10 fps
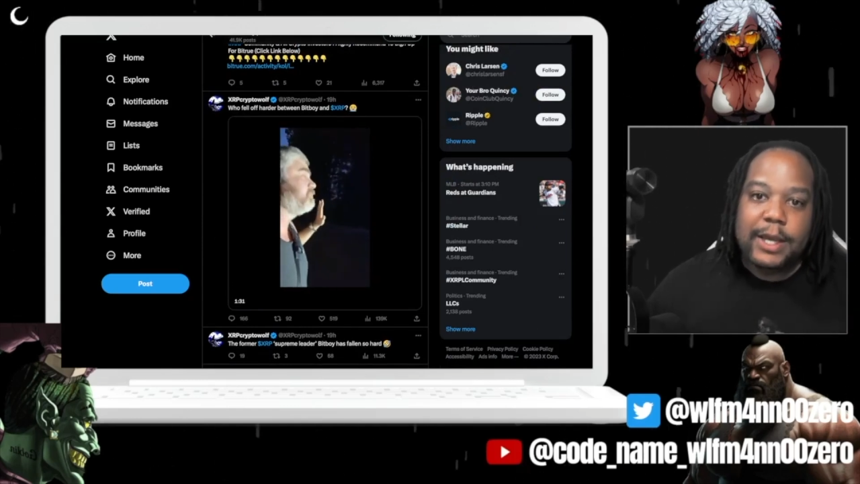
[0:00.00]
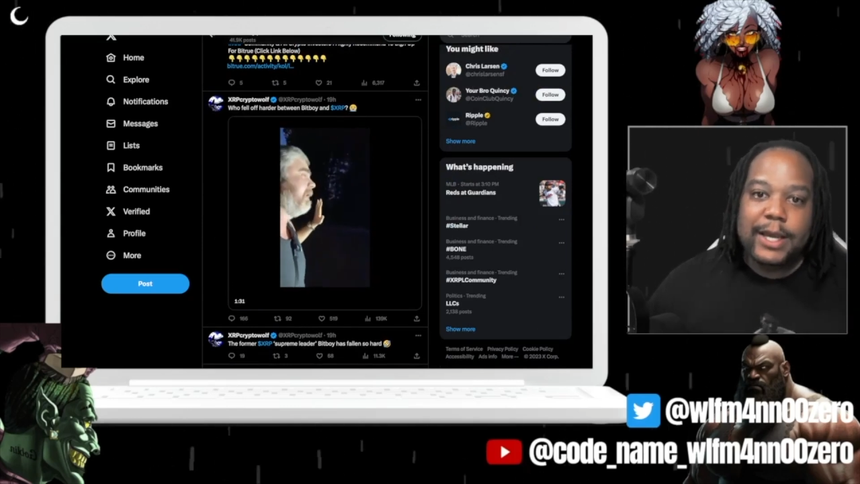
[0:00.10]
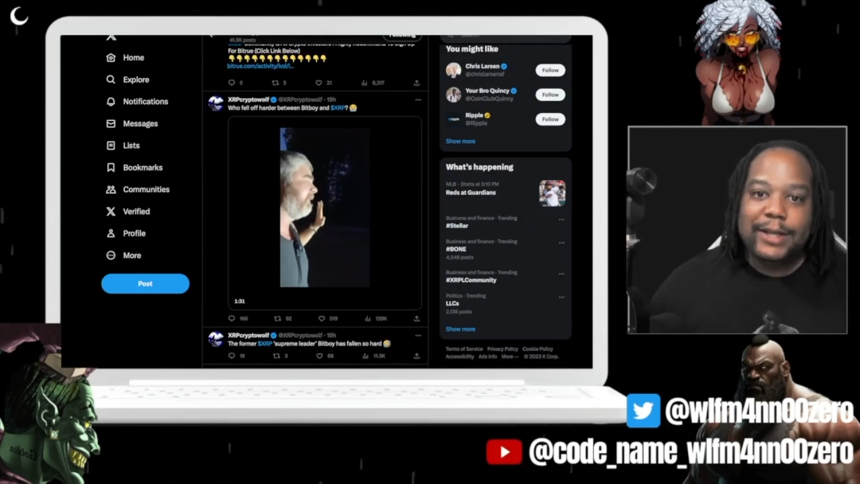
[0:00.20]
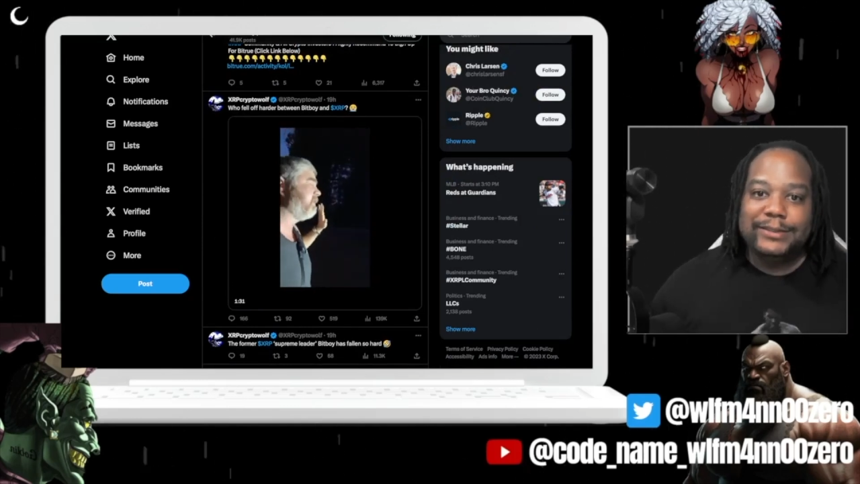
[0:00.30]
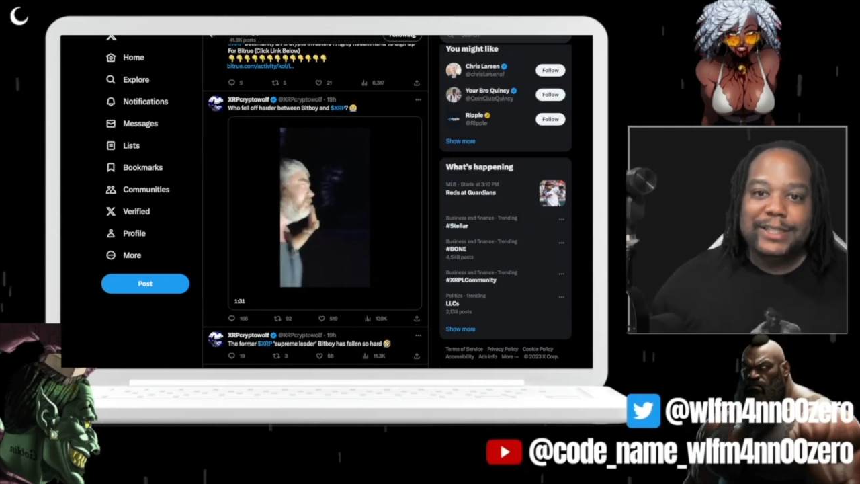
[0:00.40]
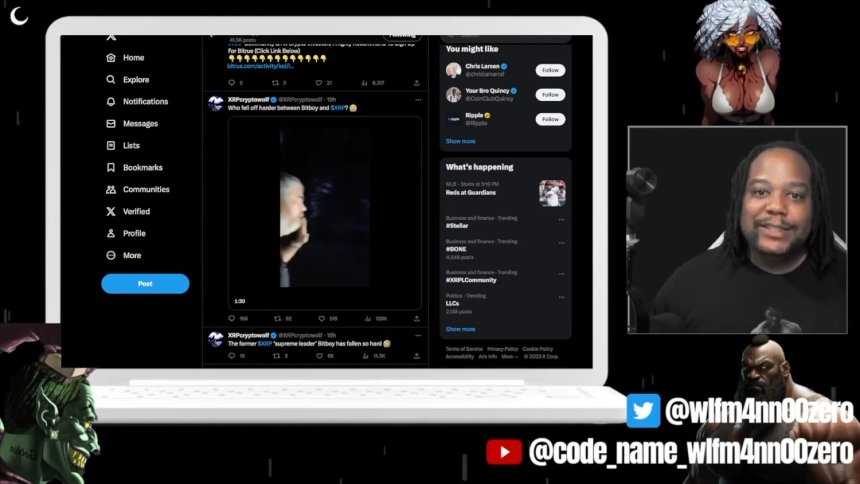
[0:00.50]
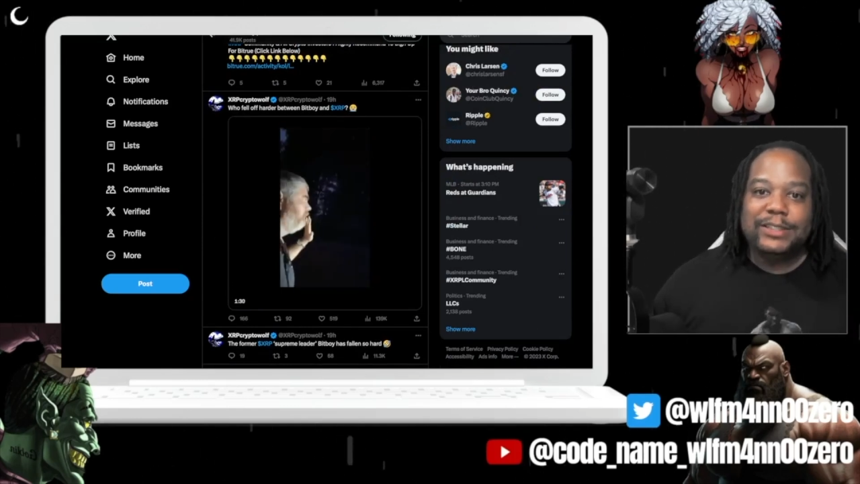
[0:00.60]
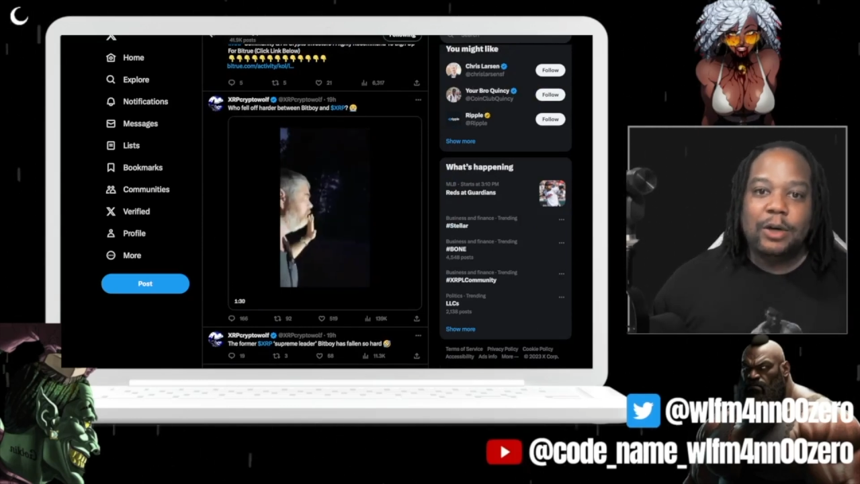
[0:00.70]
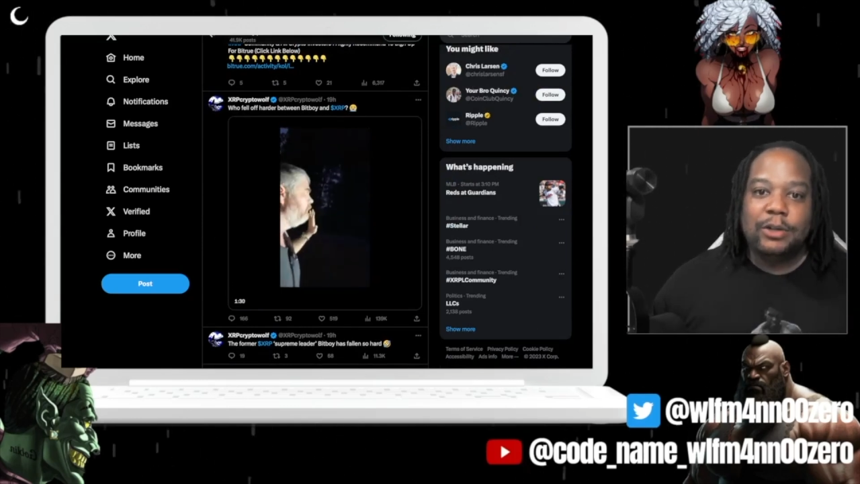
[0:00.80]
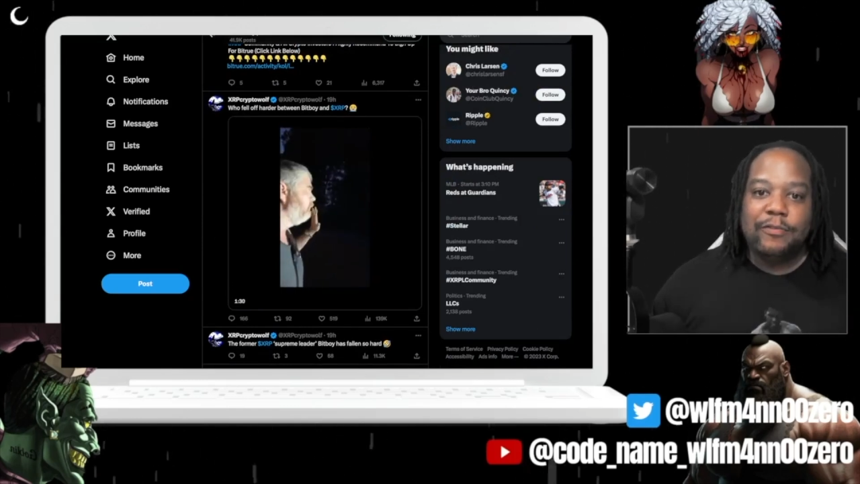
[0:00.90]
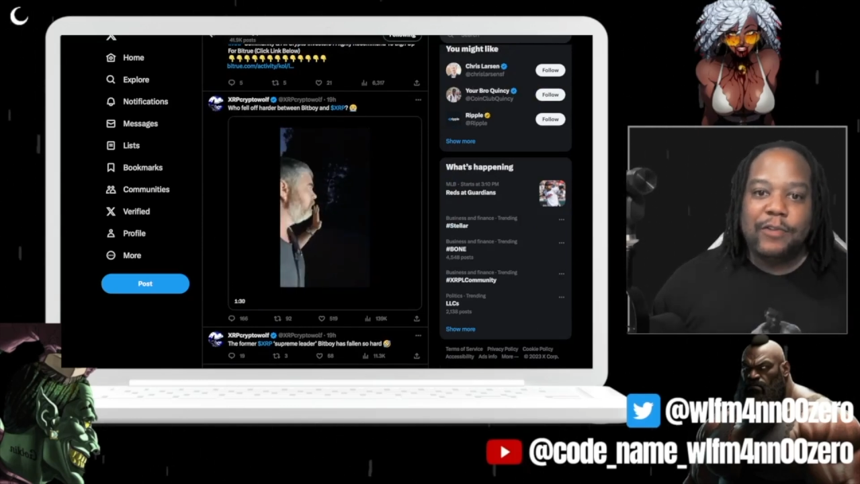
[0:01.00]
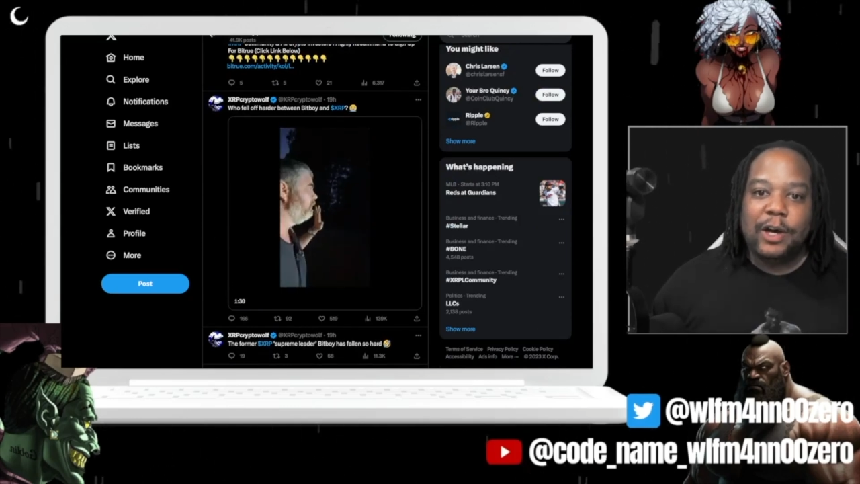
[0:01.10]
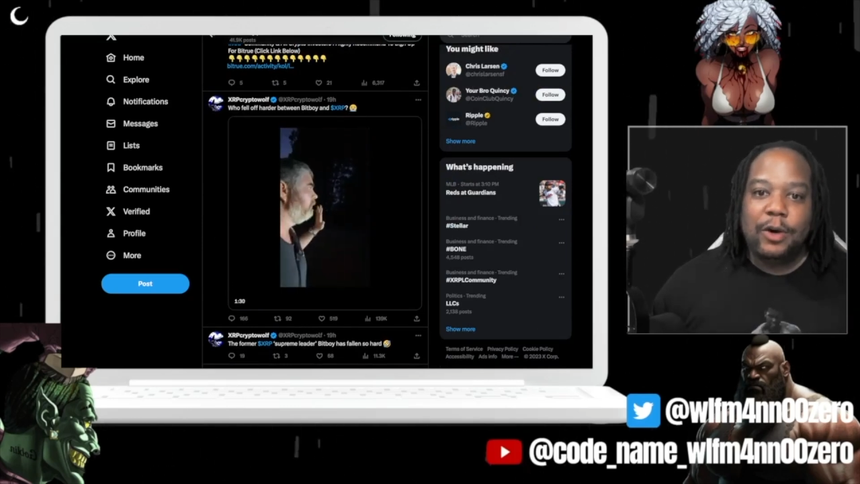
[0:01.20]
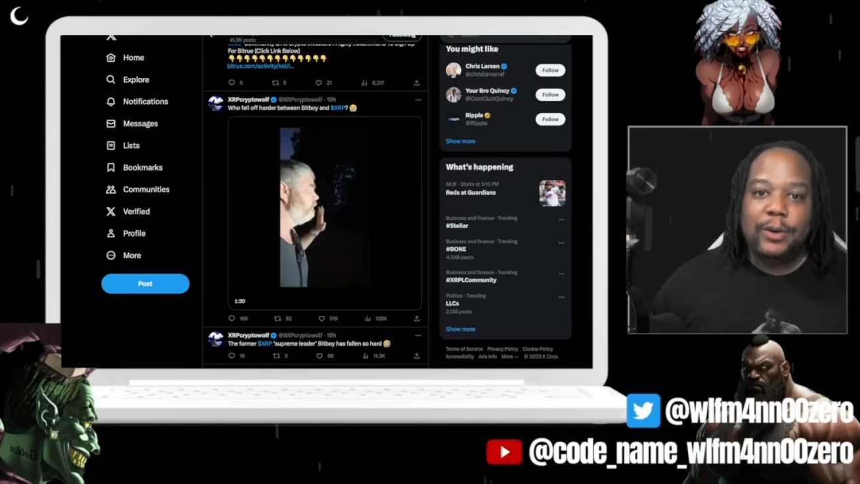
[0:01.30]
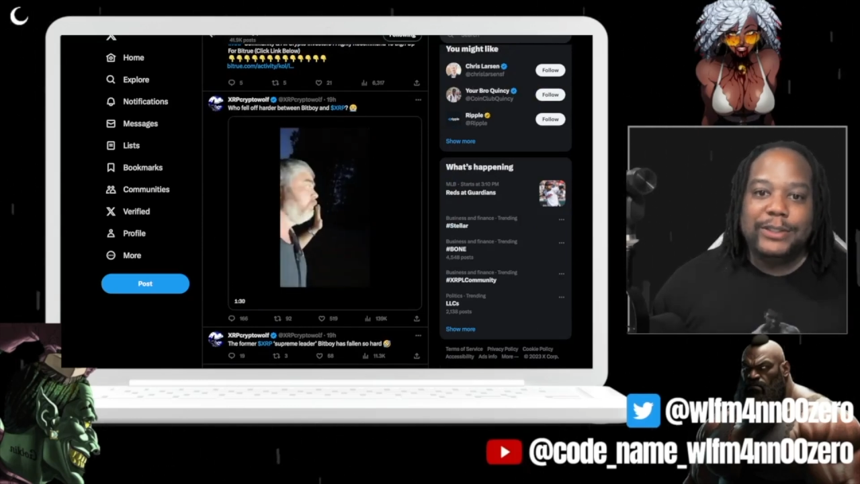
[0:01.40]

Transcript: and he sees he's holding the phone.